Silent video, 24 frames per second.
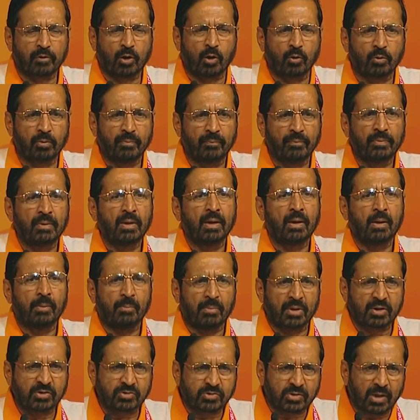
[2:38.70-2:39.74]
insisting
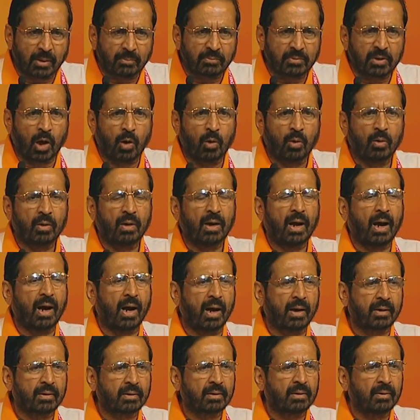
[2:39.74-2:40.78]
time and again that
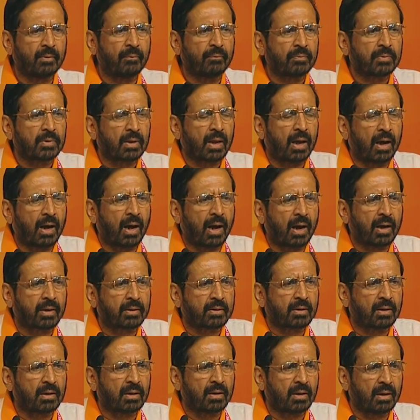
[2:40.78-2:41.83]
every outstanding
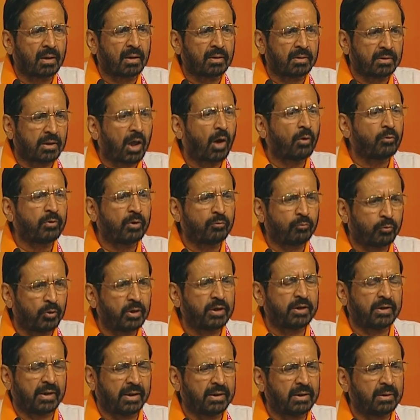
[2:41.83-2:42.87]
problem was under
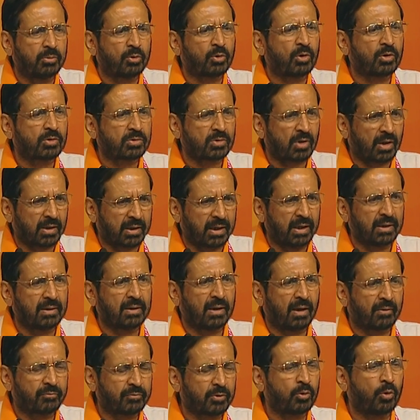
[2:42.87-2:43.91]
control. Because again,
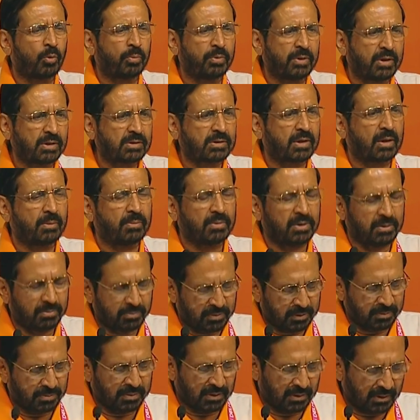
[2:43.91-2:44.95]
after the opening ceremony,
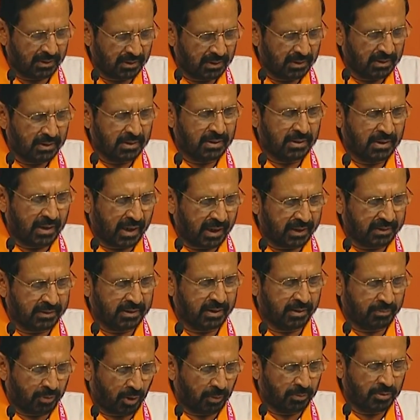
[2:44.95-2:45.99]
people had their
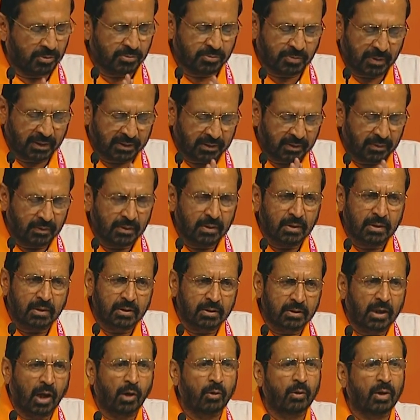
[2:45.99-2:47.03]
problems, but
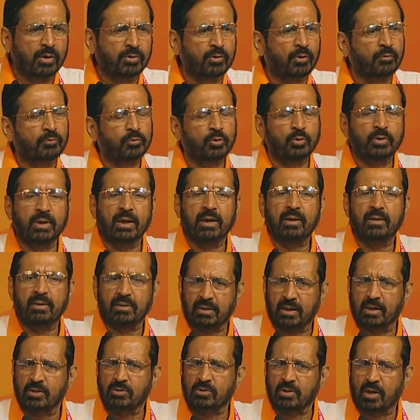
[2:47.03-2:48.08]
now as of today,
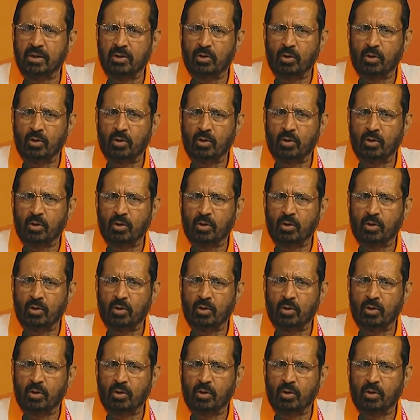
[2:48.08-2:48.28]
things are all